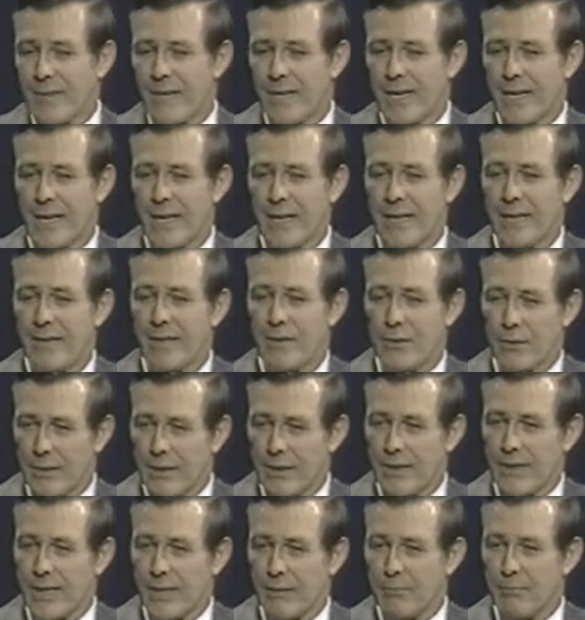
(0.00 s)
And
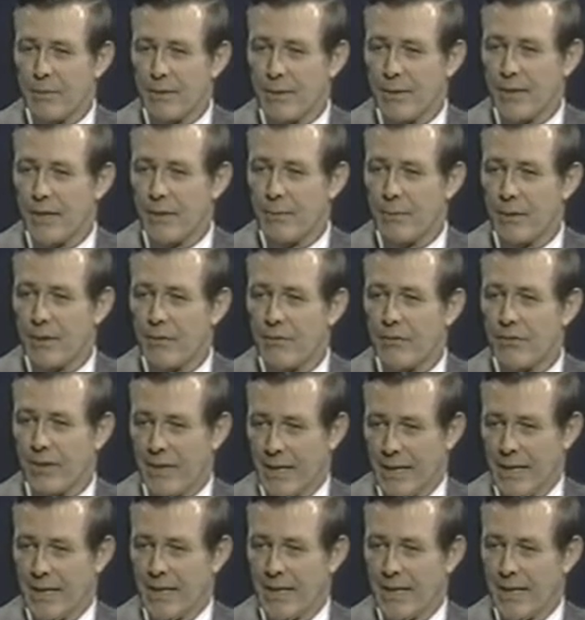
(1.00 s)
during that period, we have
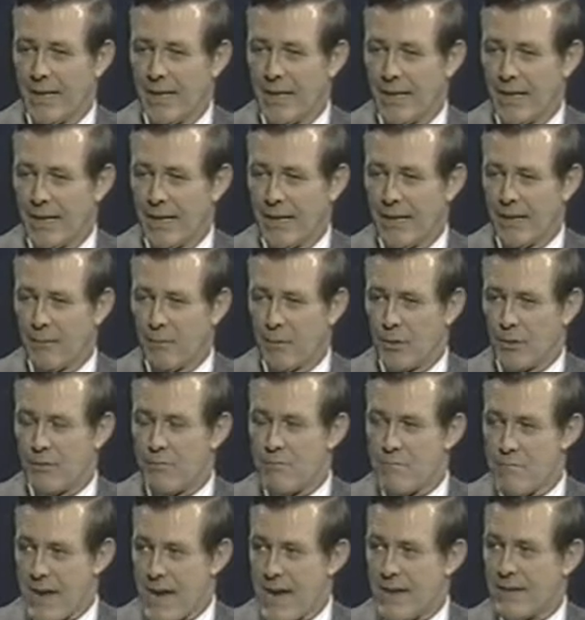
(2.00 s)
seen the
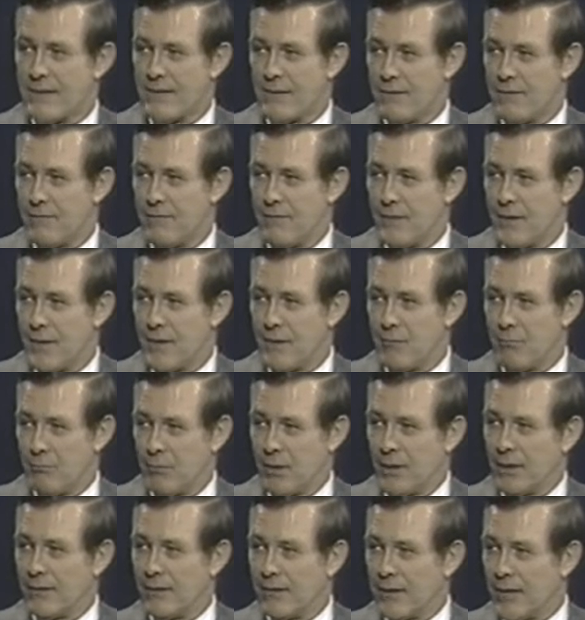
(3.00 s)
most massive
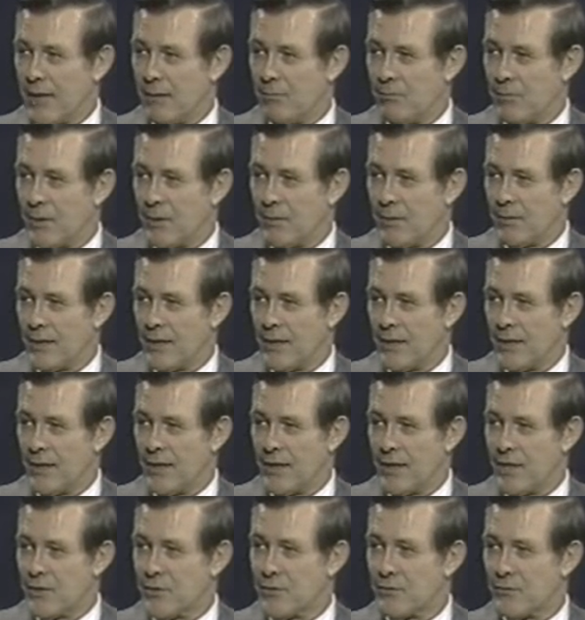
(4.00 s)
buildup in
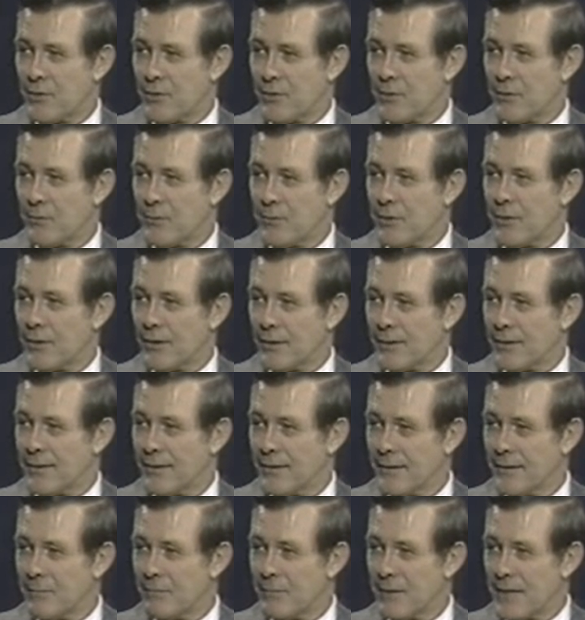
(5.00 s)
the history of the world
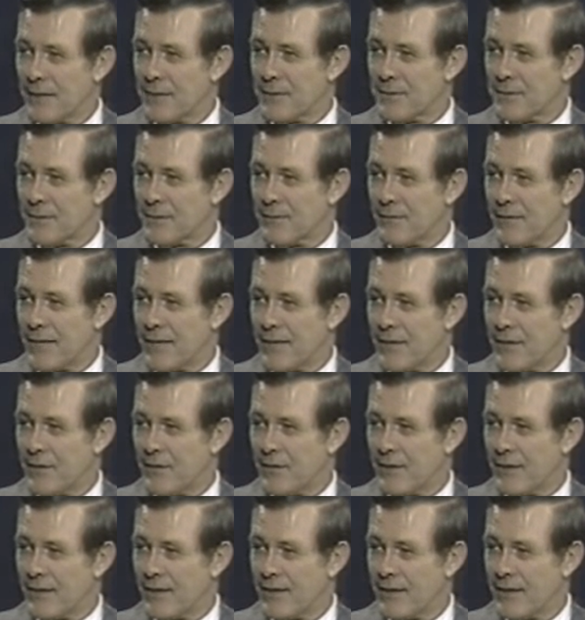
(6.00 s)
by the Soviet
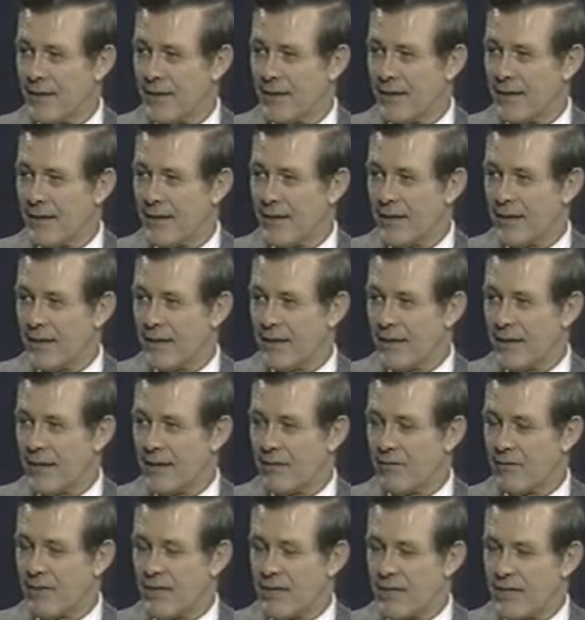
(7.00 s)
Union. They
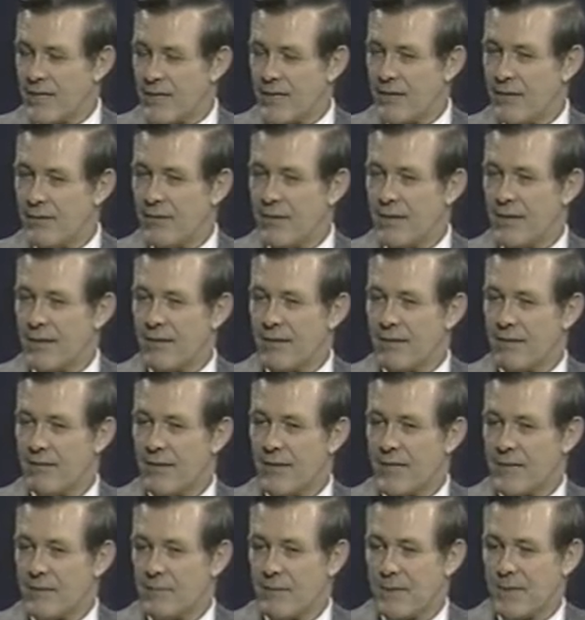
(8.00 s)
have continued their
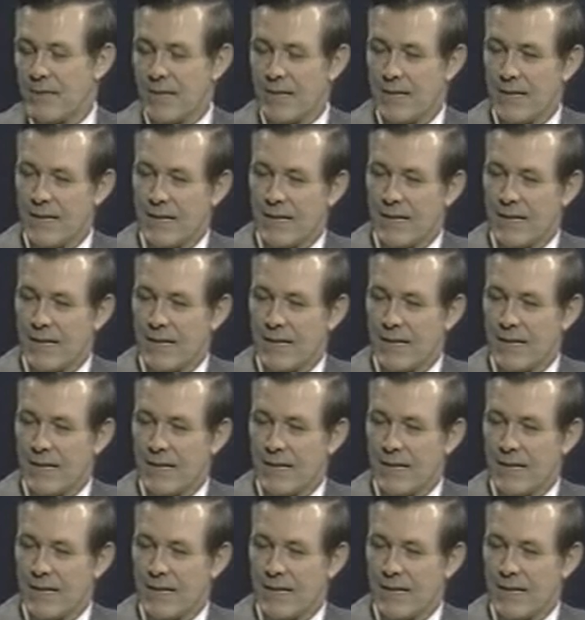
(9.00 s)
investment,